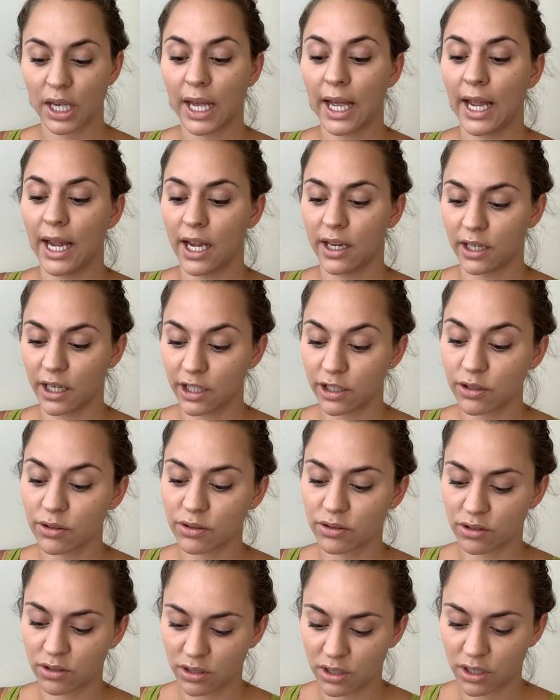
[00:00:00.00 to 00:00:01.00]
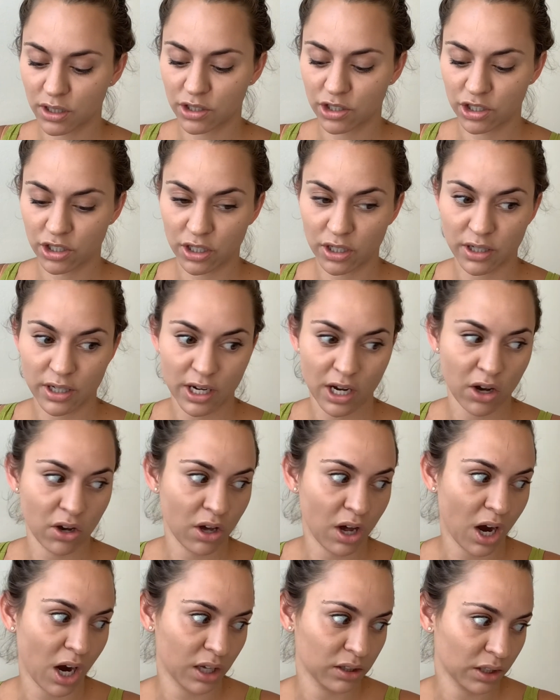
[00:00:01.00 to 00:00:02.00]
And I used Chanel
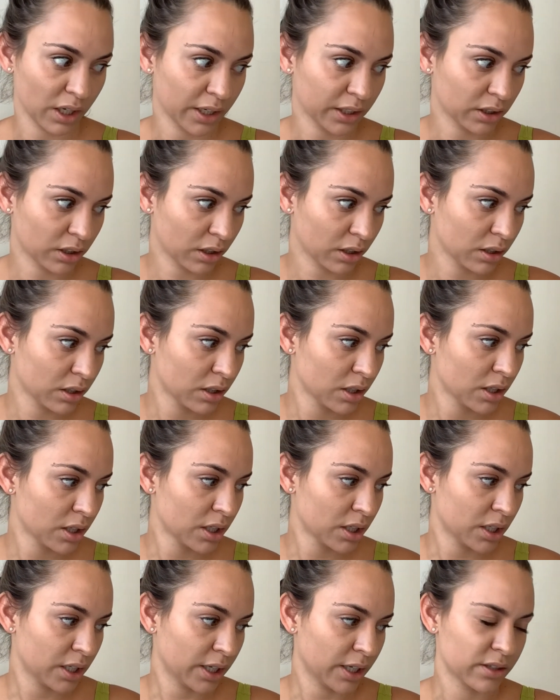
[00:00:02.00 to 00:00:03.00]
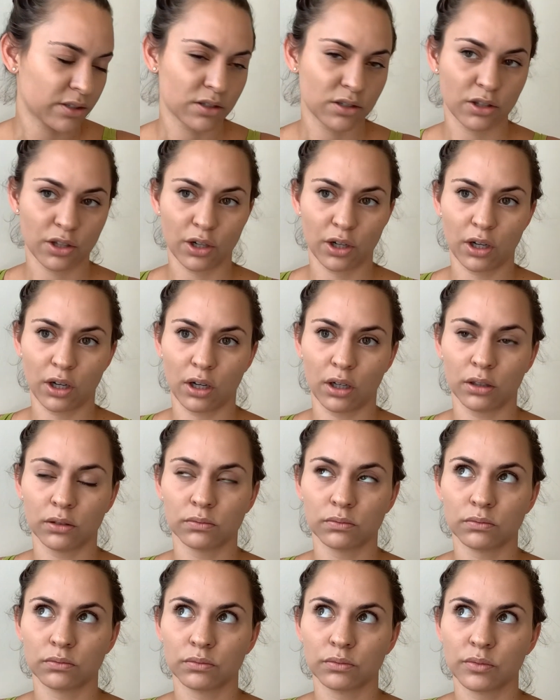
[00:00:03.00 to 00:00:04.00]
eyeliner. It's their
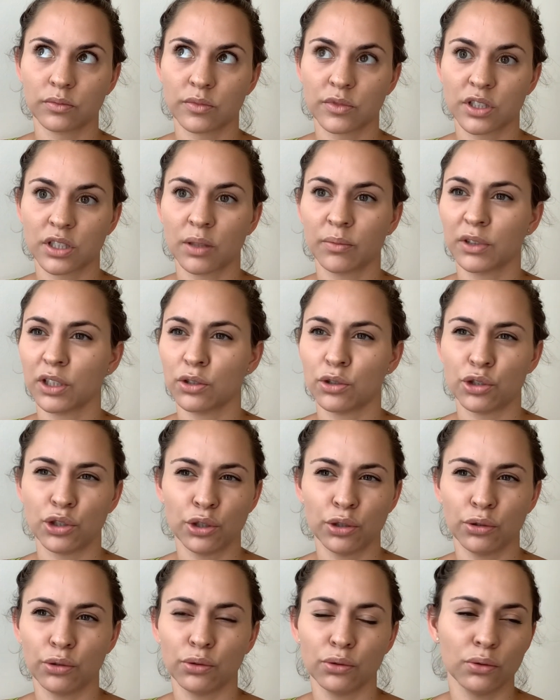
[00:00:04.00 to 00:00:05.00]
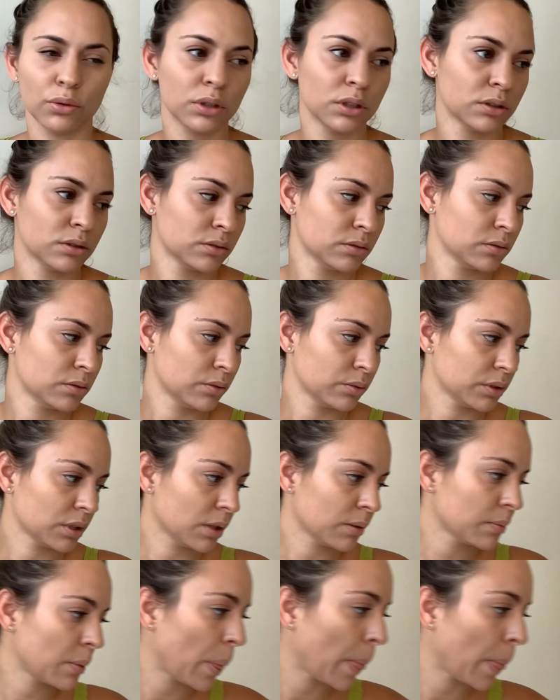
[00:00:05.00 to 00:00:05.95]
something Dew, hold on,